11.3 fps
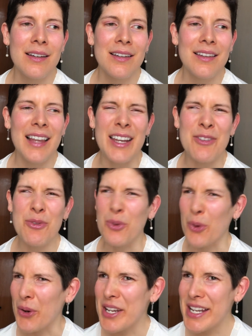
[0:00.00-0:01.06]
like
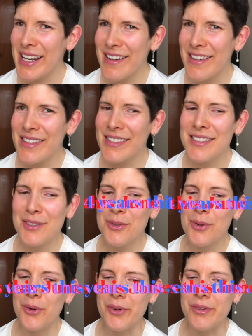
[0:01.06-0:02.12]
4 years,
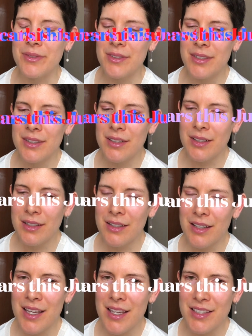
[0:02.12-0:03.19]
or
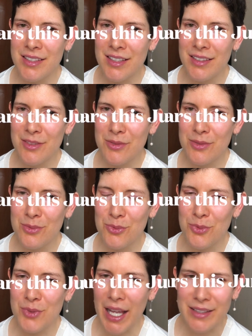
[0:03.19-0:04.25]
is it
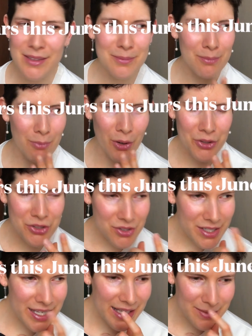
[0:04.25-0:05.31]
that much?
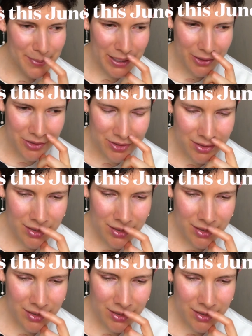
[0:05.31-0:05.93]
Yes, because